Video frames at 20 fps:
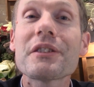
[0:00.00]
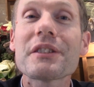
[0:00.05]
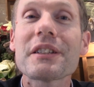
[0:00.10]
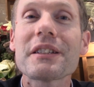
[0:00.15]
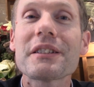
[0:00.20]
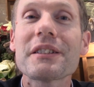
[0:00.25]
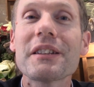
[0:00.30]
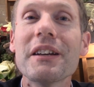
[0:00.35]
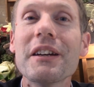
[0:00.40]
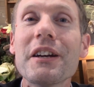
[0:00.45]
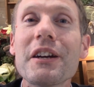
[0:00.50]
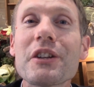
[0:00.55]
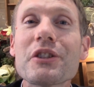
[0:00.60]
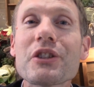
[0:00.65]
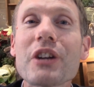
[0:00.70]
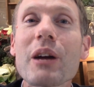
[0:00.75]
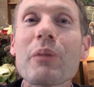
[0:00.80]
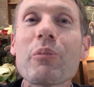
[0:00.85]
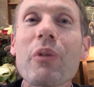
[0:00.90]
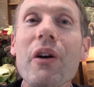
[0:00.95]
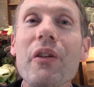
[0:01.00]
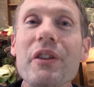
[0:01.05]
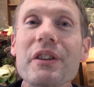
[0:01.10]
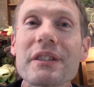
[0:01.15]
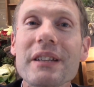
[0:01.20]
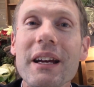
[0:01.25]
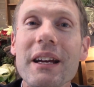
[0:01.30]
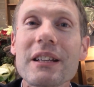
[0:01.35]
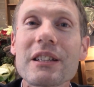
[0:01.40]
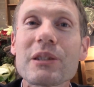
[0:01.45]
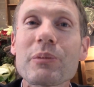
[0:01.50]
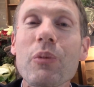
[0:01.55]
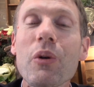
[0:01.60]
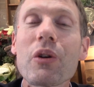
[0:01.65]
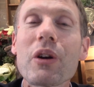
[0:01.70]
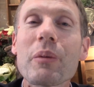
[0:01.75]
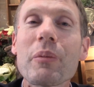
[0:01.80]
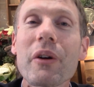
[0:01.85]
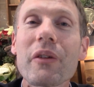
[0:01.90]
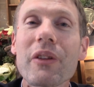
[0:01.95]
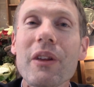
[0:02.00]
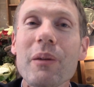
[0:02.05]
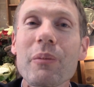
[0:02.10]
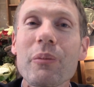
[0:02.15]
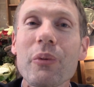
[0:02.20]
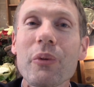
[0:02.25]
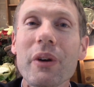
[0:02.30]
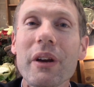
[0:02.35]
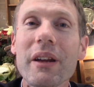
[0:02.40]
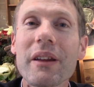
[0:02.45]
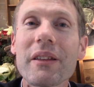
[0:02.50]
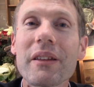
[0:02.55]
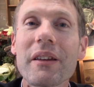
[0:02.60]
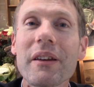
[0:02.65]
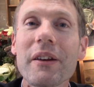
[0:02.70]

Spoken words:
as John Paul II spoke about, that breathe,